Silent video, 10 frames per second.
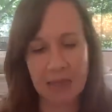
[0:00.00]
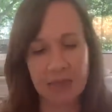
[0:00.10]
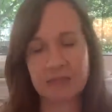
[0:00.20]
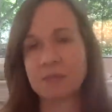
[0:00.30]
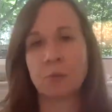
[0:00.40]

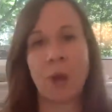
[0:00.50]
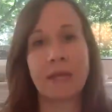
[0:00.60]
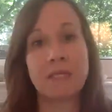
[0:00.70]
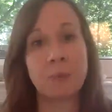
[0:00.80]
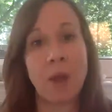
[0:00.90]
This
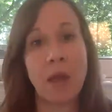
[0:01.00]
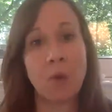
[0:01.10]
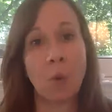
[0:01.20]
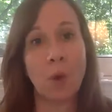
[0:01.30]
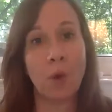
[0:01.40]
rice bran
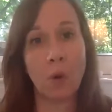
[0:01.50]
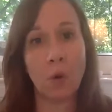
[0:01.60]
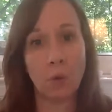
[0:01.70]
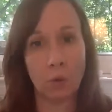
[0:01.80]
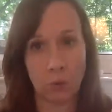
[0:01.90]

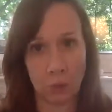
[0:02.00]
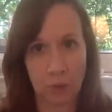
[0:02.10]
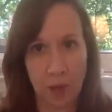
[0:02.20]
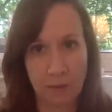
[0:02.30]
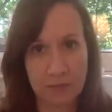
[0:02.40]
oil
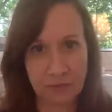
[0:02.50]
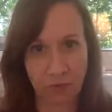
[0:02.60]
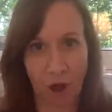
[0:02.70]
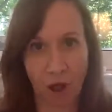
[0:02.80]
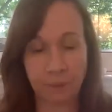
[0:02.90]
comes
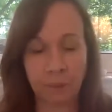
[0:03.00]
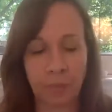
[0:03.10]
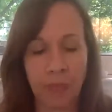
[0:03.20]
from